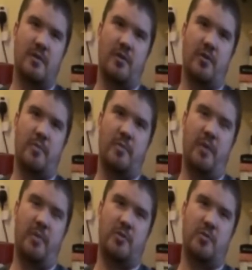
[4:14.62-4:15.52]
I
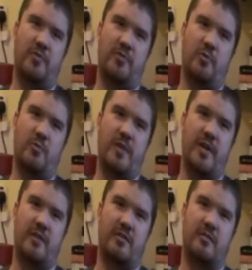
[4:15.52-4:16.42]
picked up a few
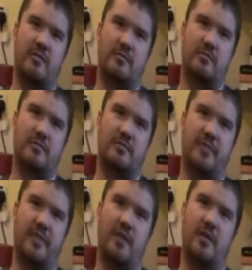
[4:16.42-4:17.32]
weird
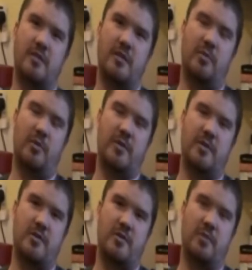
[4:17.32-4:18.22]
feelings in the pub in
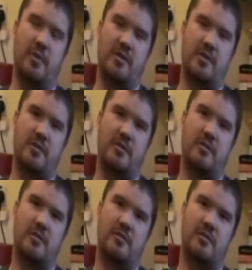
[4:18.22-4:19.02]
certain places,